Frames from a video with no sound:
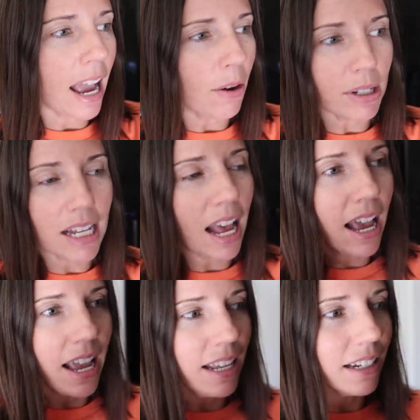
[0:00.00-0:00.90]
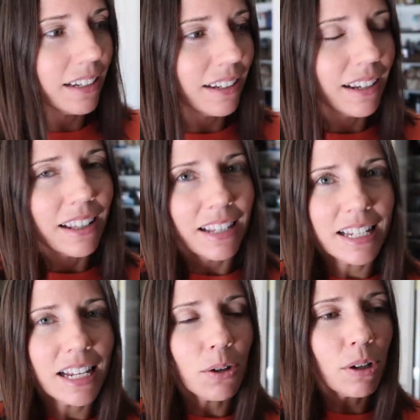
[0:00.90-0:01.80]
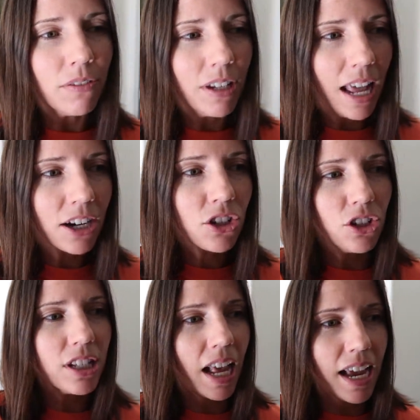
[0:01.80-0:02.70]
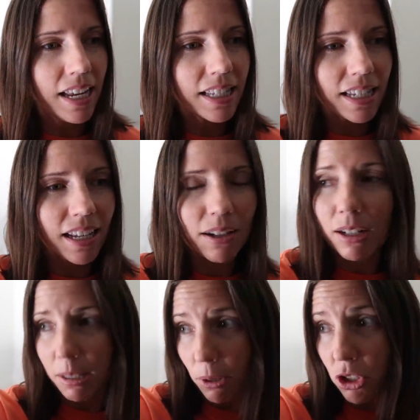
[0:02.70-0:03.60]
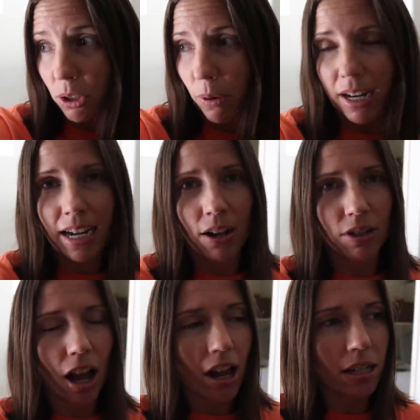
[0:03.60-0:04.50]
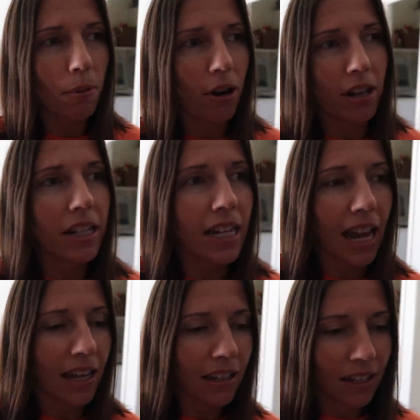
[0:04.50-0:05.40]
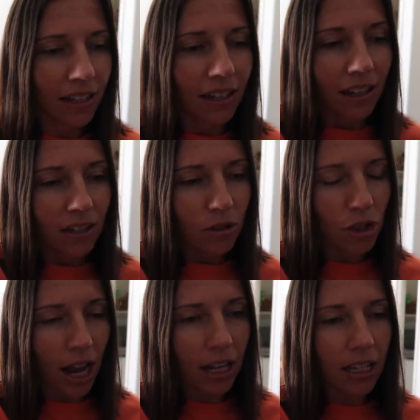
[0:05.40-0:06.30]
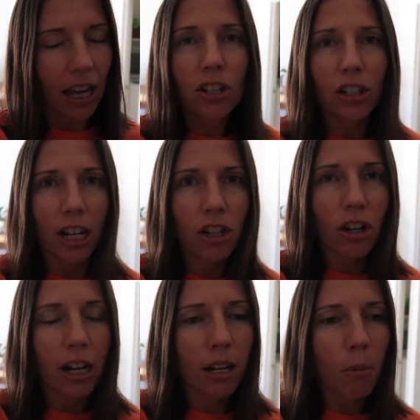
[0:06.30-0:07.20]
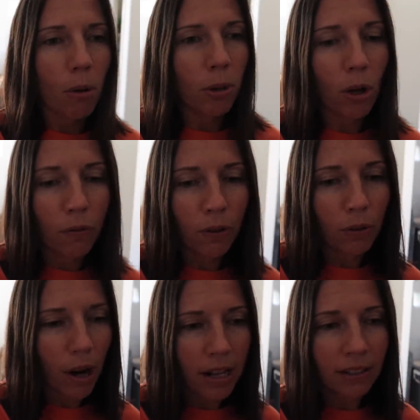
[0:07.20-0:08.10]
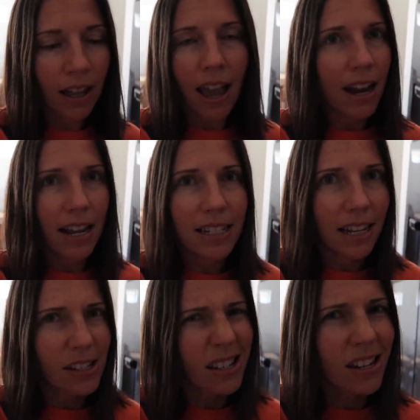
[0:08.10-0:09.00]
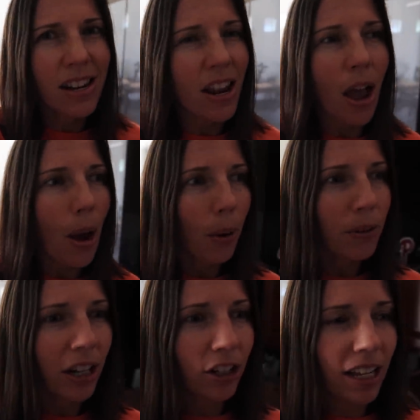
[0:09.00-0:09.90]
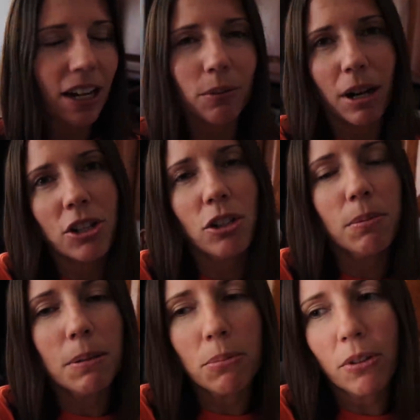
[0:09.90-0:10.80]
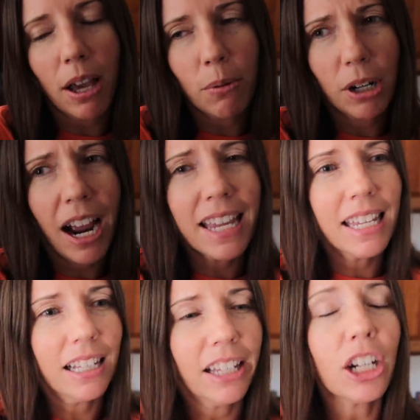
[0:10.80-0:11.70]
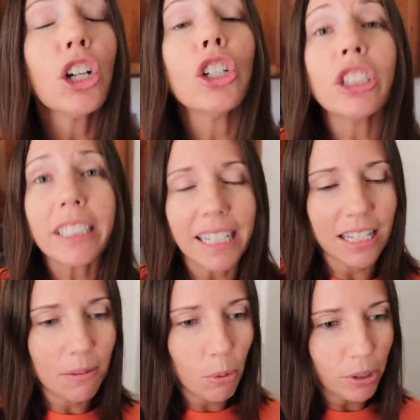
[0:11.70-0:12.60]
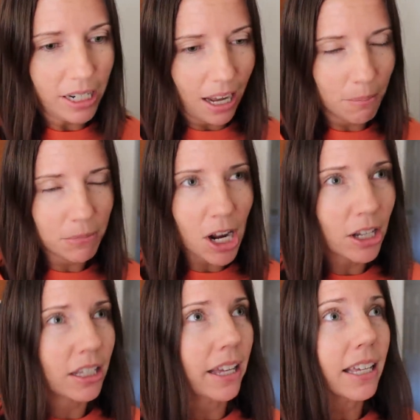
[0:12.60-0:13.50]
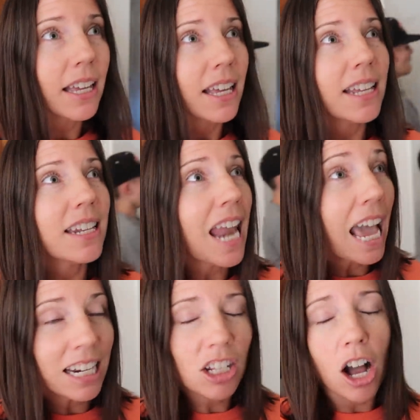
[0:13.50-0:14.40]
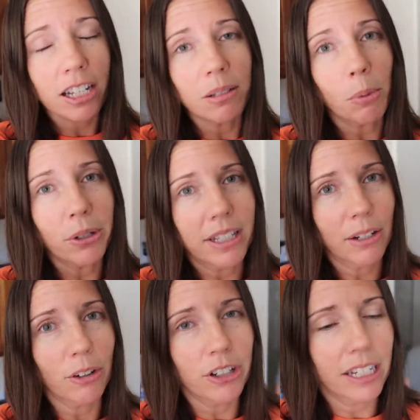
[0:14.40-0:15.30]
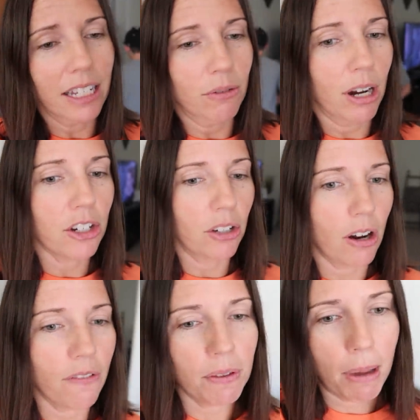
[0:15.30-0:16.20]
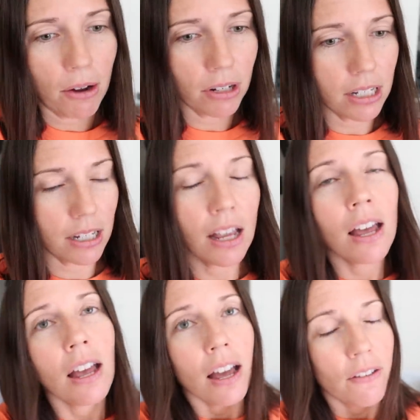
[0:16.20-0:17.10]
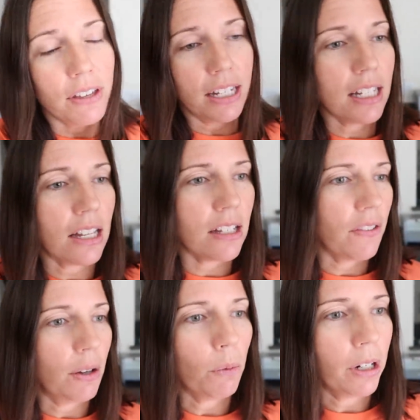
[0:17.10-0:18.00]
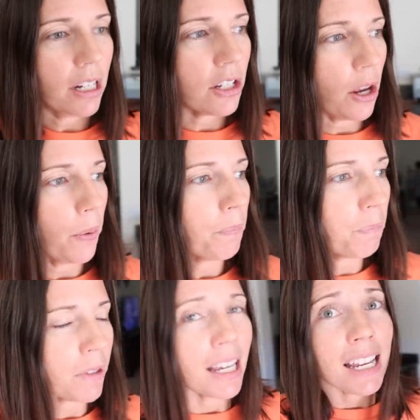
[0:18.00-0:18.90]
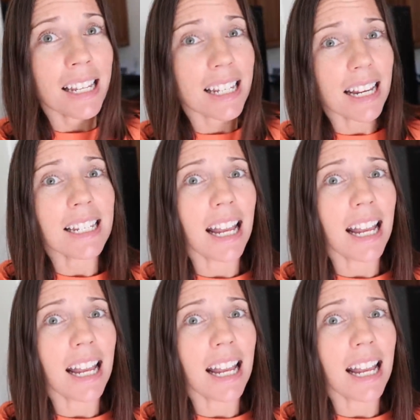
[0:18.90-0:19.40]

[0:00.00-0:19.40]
outside. They say don't even exercise, especially right now. It's the hottest part of the day. So Jack yesterday tried to come home and go for a run, and I said no. They already had to rescue people that were hiking like early in the morning. I'm talking like 9 o'clock in the morning. They were already getting rescued off the mountain because of the excessive heat warning. So stay